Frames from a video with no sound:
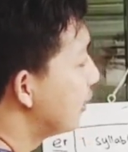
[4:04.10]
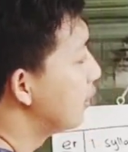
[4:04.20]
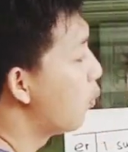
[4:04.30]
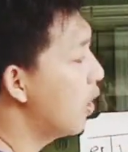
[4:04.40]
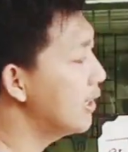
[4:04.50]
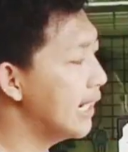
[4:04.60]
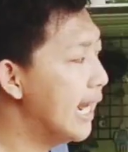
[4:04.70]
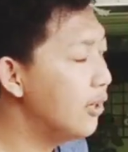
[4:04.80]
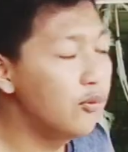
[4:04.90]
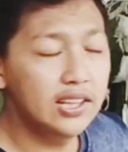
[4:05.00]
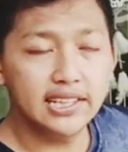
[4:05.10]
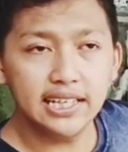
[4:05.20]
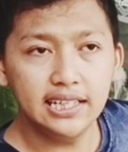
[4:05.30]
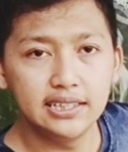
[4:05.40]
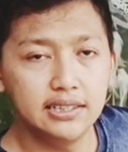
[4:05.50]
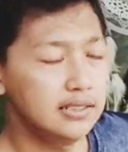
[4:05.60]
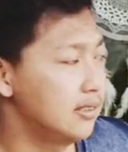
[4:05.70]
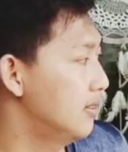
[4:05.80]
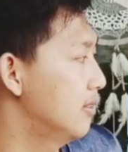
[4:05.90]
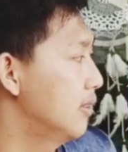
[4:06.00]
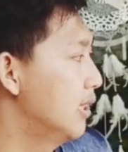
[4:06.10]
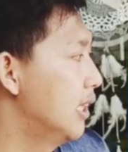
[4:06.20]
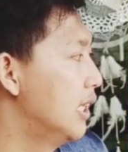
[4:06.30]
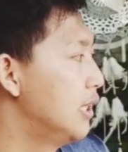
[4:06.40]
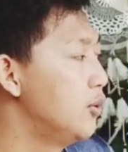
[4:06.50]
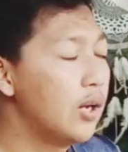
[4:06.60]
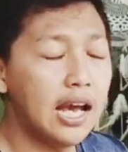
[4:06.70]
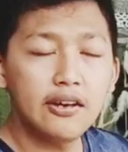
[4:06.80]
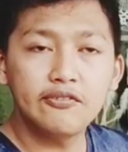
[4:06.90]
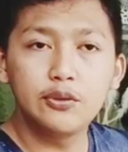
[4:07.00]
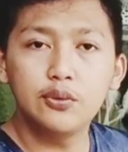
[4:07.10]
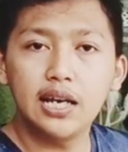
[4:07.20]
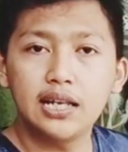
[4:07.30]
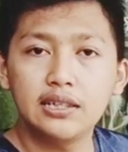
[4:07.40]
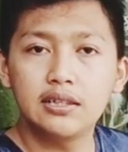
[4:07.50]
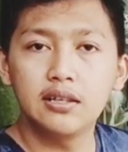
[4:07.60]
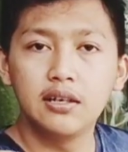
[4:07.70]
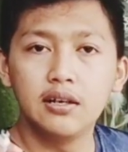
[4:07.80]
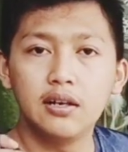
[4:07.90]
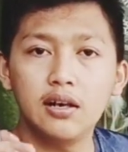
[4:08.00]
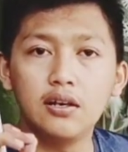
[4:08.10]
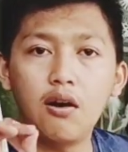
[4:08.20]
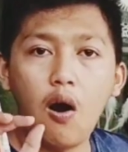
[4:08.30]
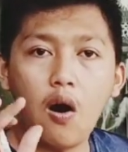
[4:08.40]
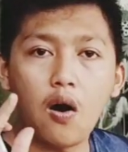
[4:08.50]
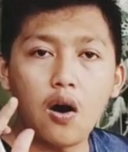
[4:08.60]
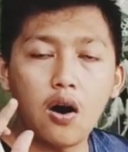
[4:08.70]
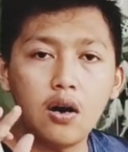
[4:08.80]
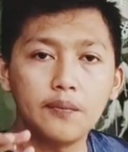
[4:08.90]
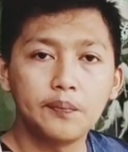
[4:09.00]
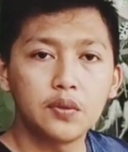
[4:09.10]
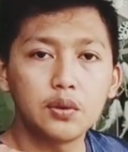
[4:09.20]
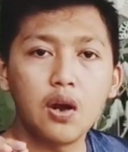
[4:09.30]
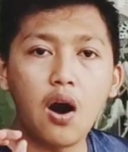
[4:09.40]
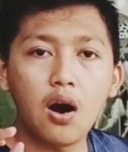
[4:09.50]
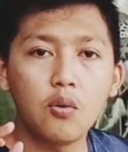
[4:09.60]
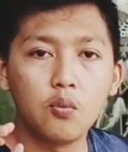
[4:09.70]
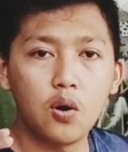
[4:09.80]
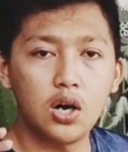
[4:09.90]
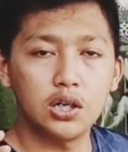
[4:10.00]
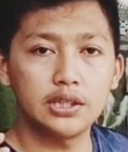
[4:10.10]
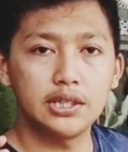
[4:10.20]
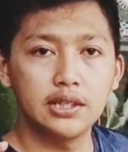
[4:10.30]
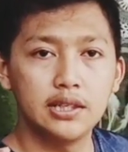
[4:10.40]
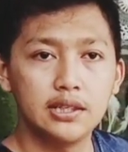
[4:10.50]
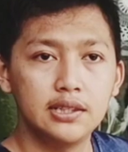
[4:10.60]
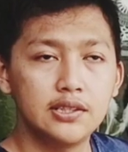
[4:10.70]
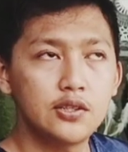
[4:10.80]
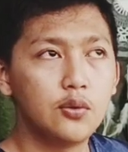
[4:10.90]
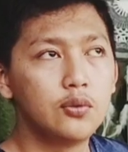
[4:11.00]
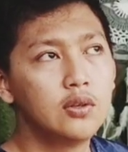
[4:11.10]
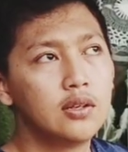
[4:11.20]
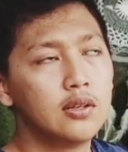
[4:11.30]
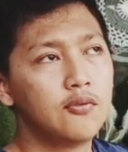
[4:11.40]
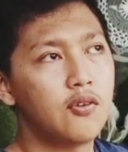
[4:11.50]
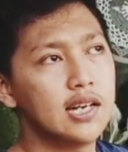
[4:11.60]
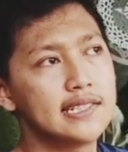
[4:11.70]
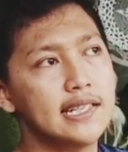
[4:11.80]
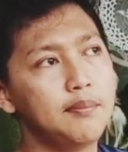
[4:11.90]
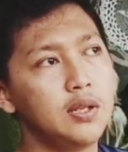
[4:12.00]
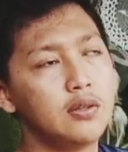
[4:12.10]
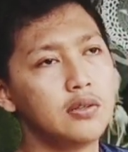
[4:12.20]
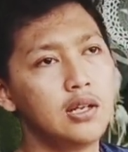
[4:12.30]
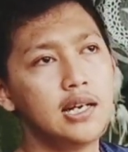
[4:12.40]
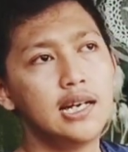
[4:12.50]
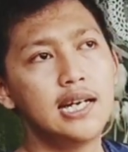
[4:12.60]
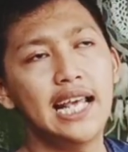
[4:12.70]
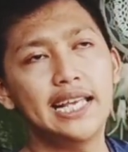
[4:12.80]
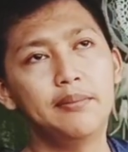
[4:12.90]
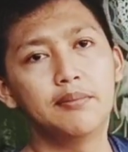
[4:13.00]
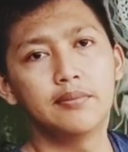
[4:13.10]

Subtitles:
the word end with e, you have to add an r word. So, for example, lame.